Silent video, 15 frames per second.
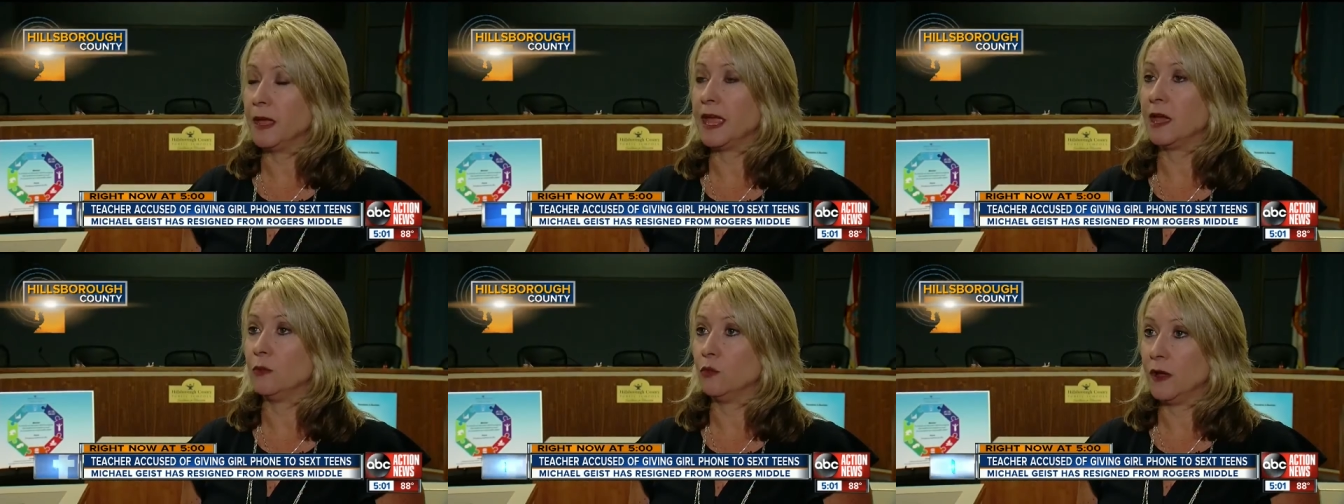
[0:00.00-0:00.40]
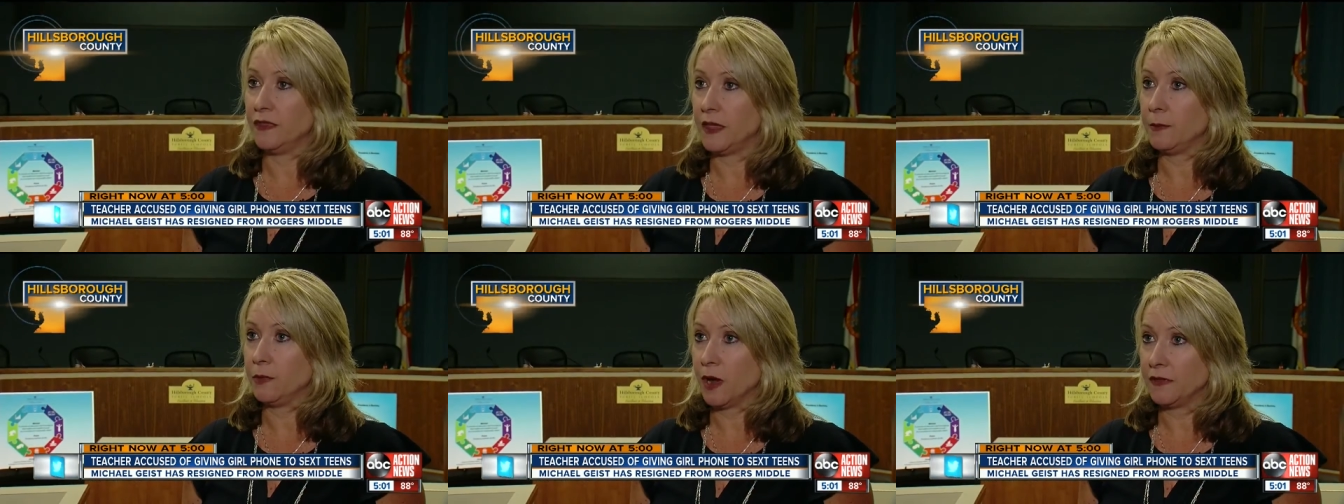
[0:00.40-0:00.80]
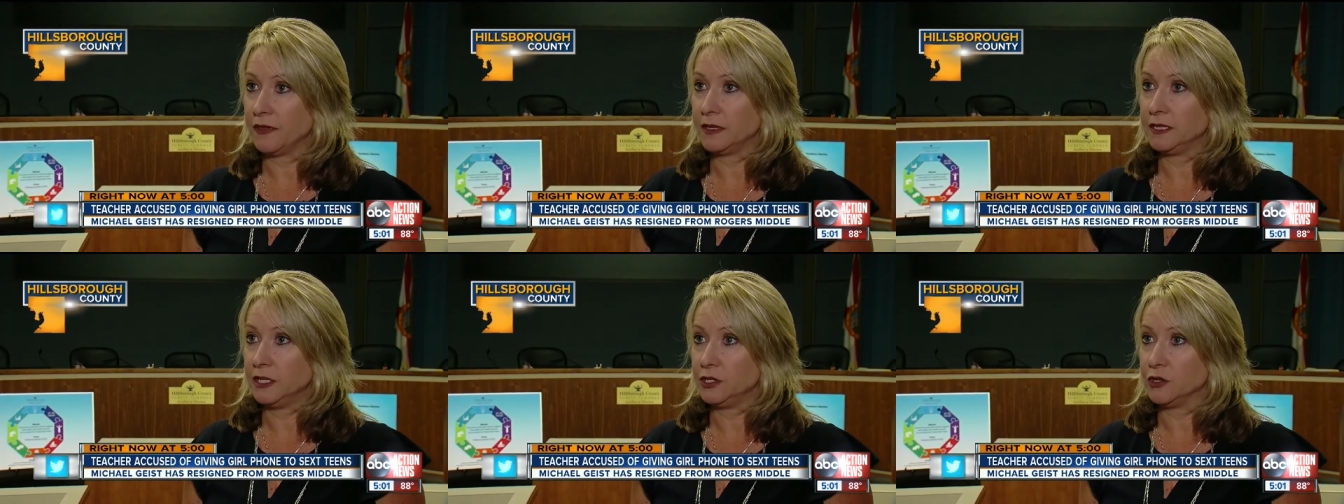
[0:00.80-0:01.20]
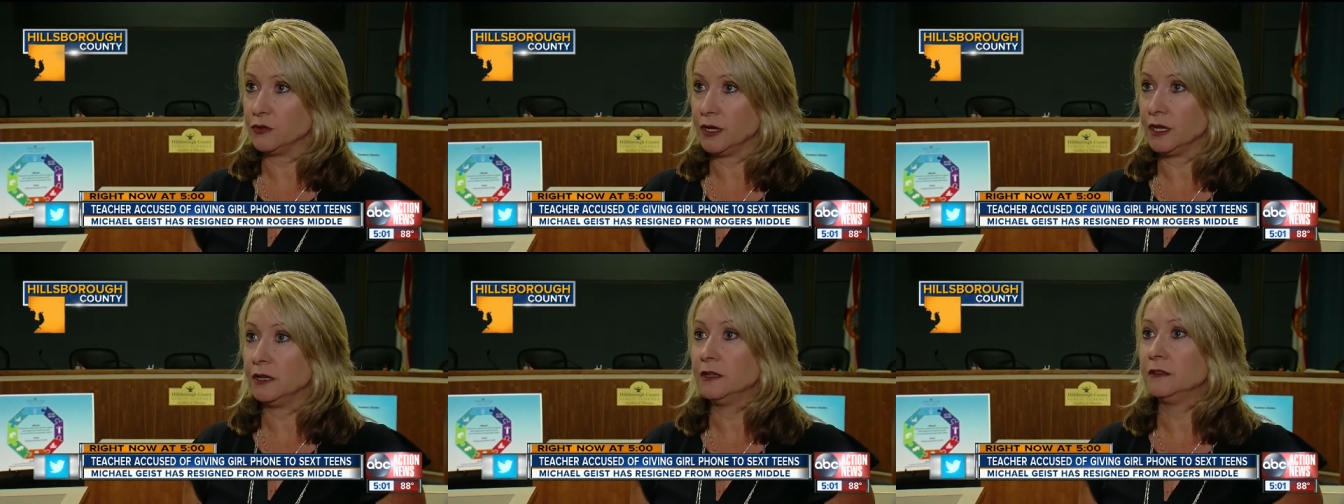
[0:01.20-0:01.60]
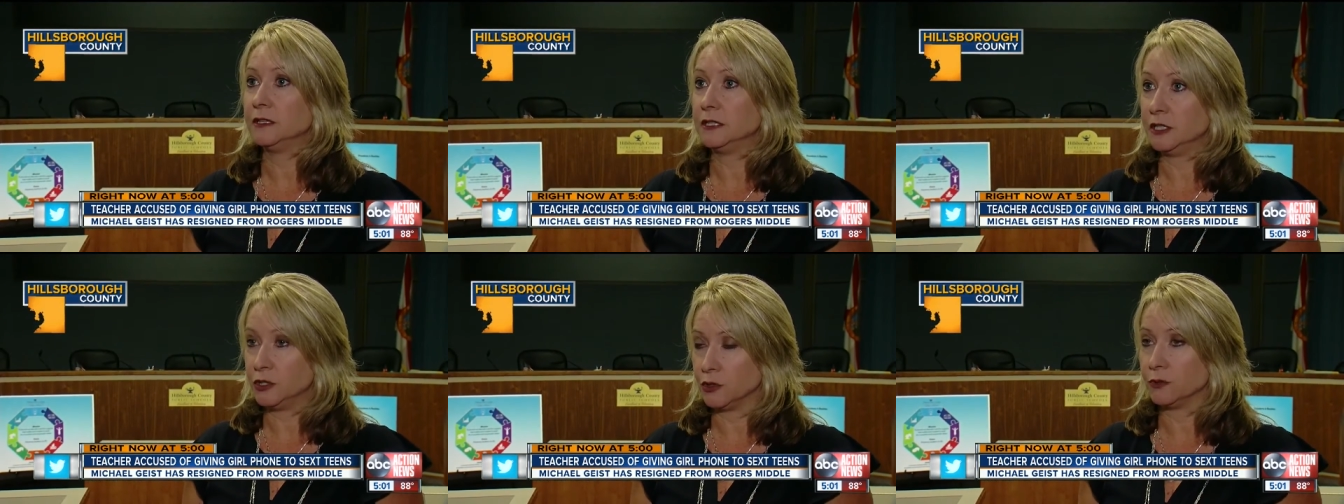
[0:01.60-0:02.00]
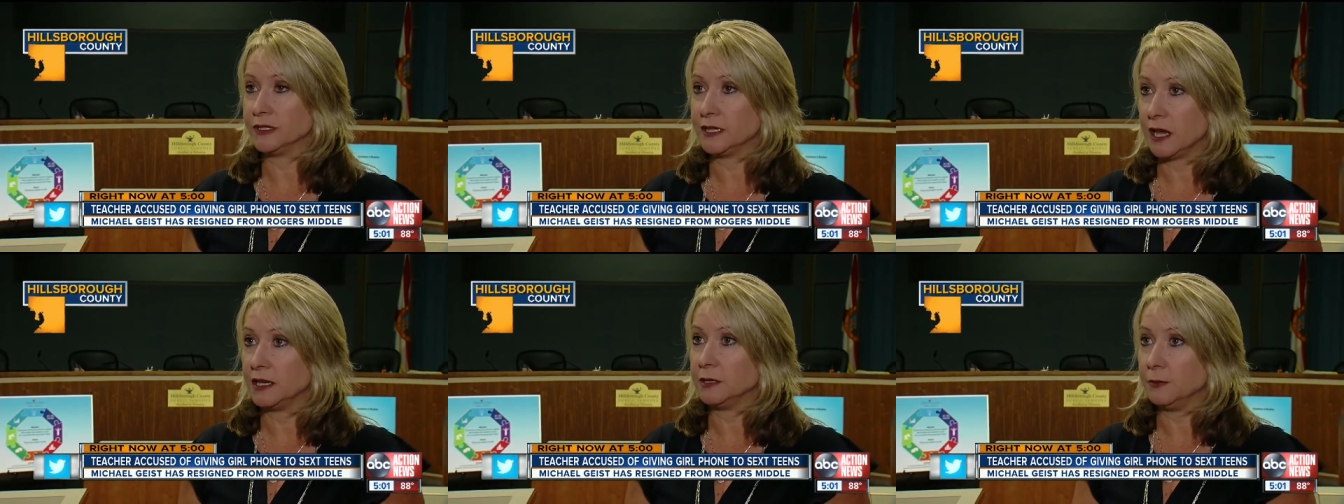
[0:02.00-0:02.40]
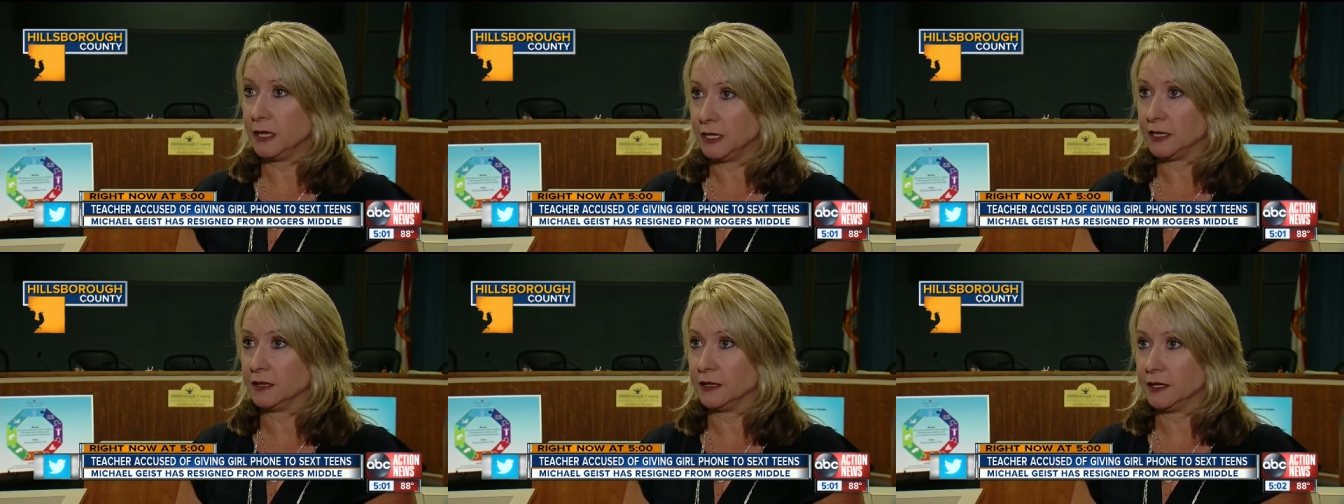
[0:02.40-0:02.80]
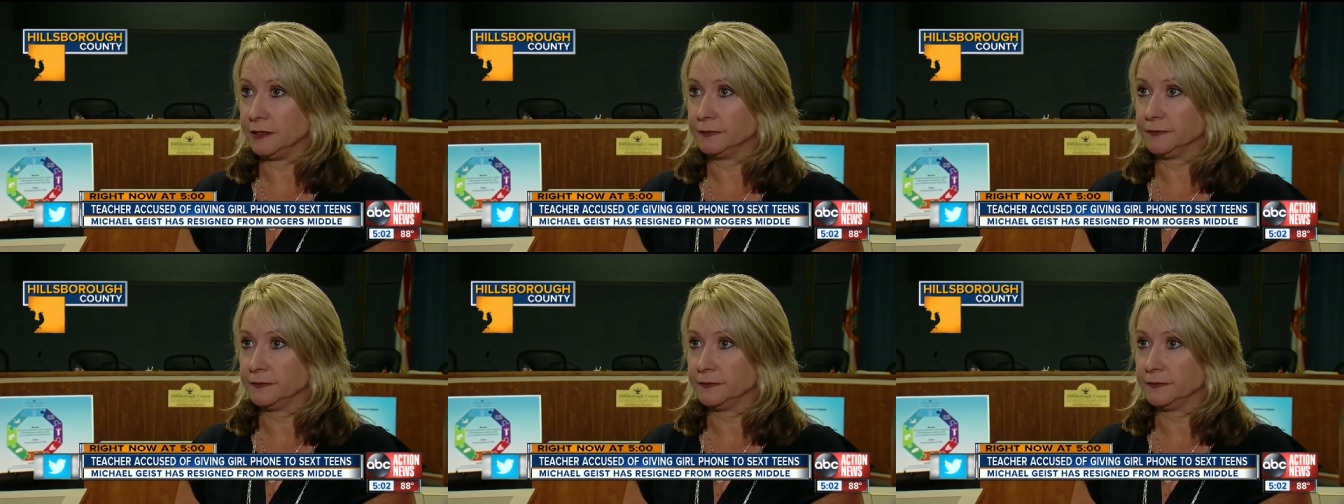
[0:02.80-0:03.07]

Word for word: And when they brought that teacher in, the teacher resigned immediately.